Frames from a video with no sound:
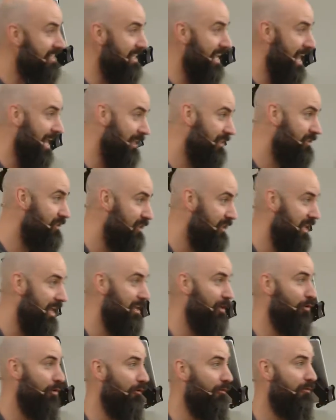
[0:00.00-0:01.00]
dates
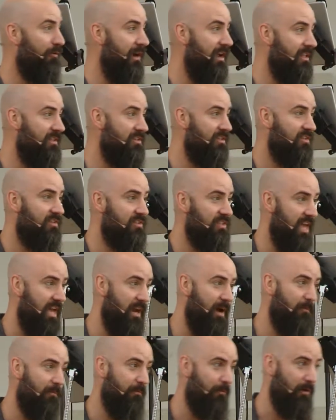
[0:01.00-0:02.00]
that your friends set
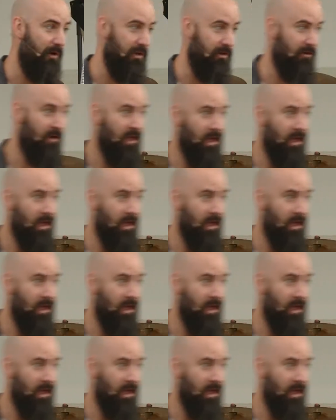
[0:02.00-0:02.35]
up for you.